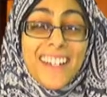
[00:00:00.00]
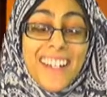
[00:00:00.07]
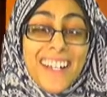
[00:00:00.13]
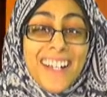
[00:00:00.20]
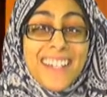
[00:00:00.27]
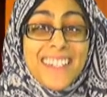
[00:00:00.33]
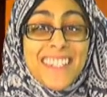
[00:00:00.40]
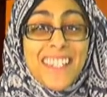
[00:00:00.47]

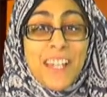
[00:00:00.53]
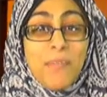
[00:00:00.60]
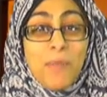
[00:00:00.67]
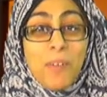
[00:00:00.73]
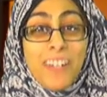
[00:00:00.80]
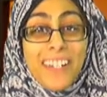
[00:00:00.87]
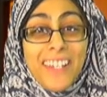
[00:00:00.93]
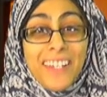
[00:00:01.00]

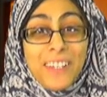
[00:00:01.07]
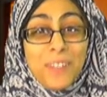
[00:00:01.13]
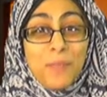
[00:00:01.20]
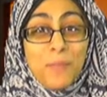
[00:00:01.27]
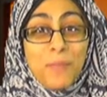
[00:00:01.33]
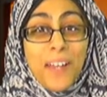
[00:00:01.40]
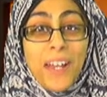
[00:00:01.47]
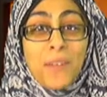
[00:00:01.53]
Assalamu alaikum,
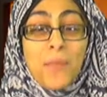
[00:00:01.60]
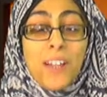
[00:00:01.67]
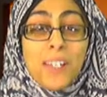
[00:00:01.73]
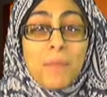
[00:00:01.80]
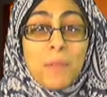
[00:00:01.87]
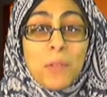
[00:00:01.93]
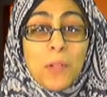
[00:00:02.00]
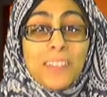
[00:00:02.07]
and
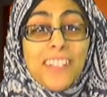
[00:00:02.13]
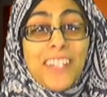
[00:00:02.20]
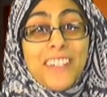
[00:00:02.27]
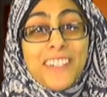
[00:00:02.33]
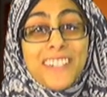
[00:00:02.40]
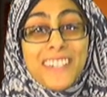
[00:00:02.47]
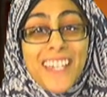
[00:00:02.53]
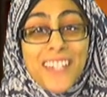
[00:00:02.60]
welcome to another
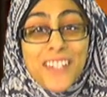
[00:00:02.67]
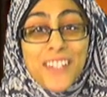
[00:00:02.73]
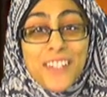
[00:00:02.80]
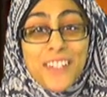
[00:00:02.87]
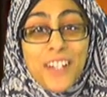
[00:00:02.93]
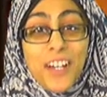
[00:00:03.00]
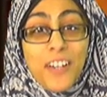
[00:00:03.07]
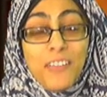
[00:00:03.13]
session
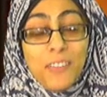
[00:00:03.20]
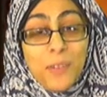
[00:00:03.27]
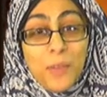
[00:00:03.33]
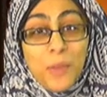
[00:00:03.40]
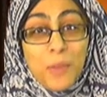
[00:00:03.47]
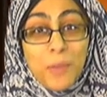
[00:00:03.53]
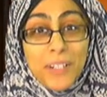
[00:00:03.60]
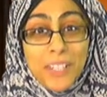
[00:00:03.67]
of Youth
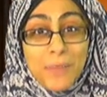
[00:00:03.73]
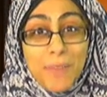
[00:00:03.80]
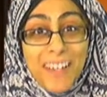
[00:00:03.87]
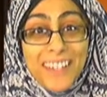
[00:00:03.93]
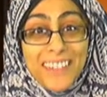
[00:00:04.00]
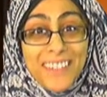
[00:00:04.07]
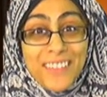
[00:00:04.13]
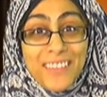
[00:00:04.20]

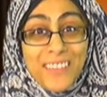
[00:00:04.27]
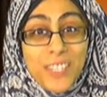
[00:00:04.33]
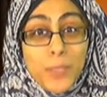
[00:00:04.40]
Perspectives,